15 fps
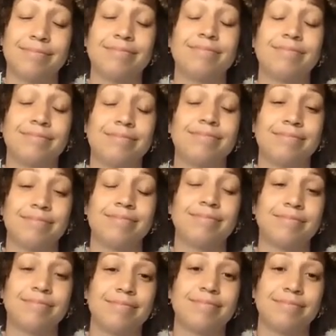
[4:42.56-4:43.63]

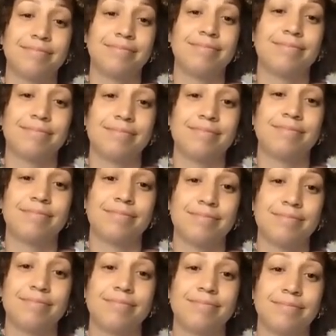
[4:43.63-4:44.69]

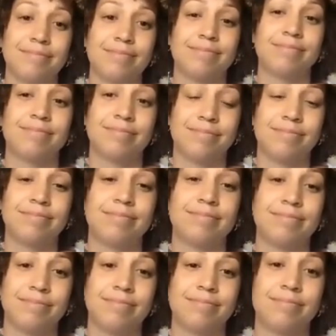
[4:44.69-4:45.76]

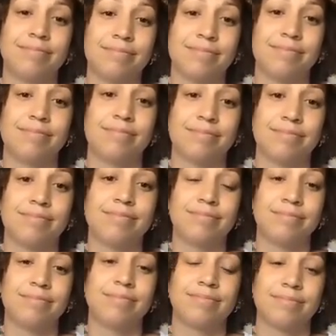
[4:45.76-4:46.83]

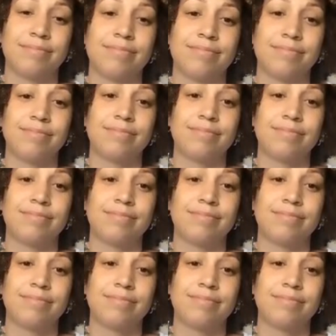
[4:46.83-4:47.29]
The person shown says nothing.